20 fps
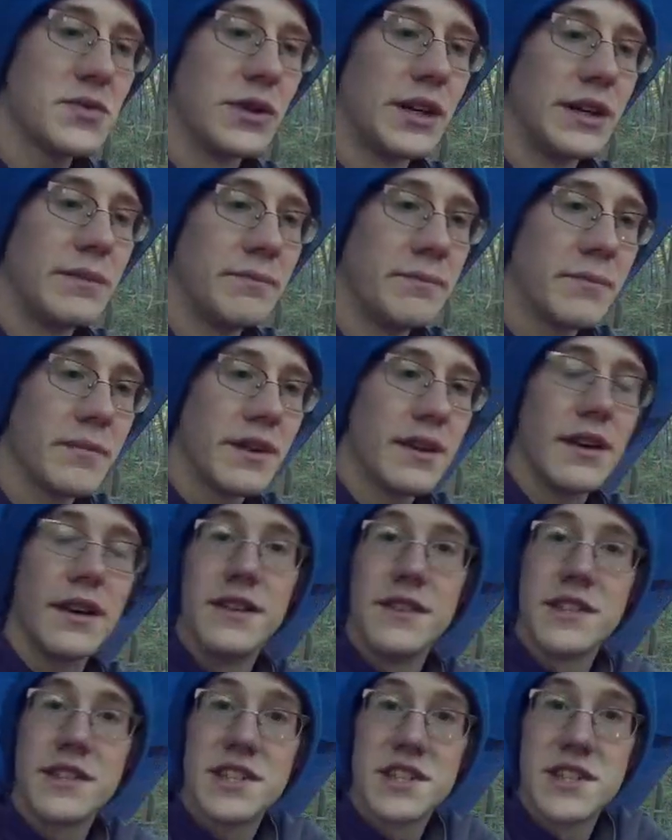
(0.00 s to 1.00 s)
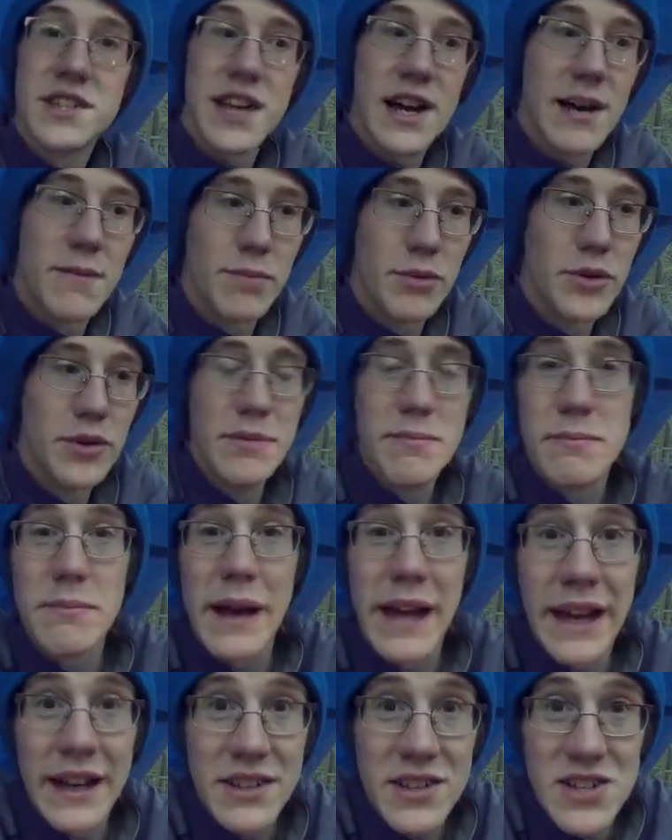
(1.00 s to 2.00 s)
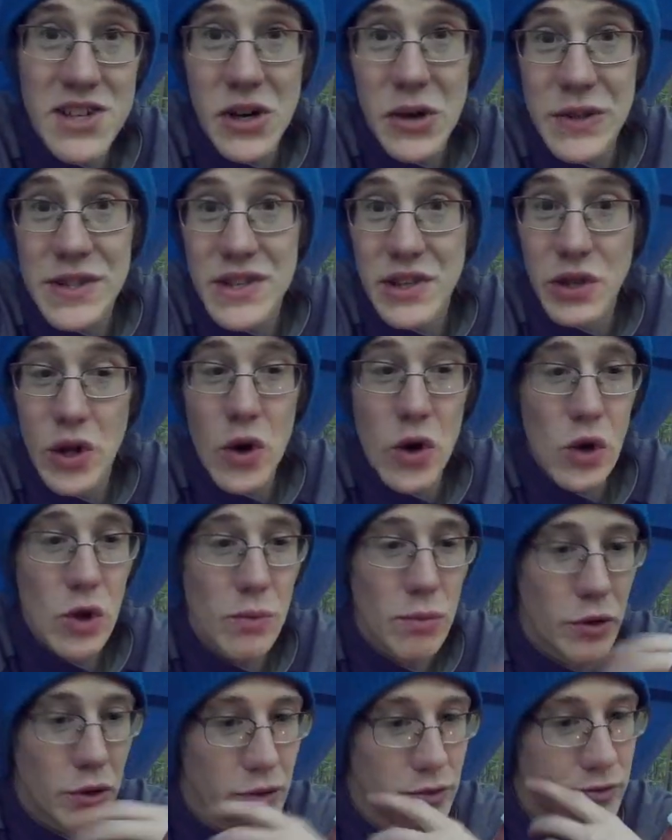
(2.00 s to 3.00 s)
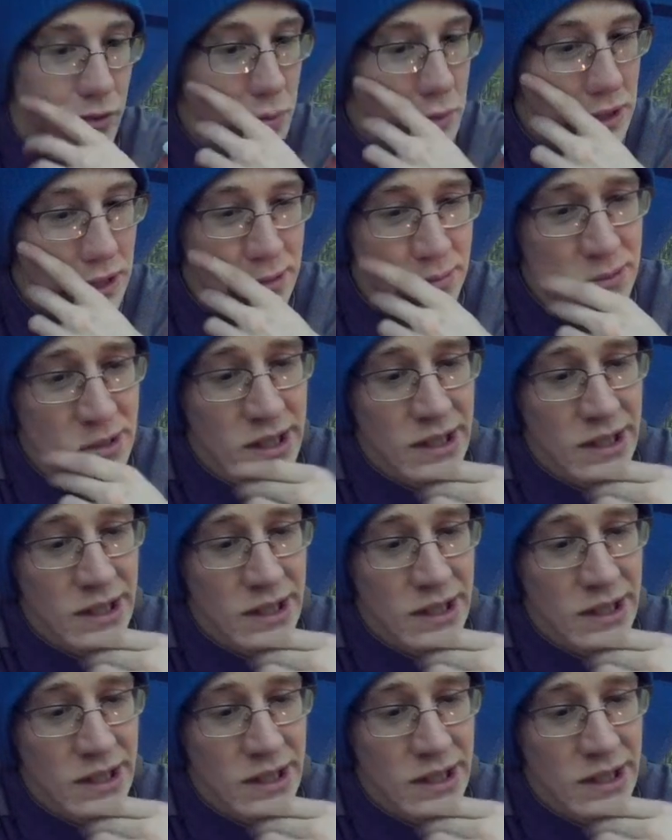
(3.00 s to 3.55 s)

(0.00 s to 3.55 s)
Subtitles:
one, this is brewed in Maine, so it's a local brew for me.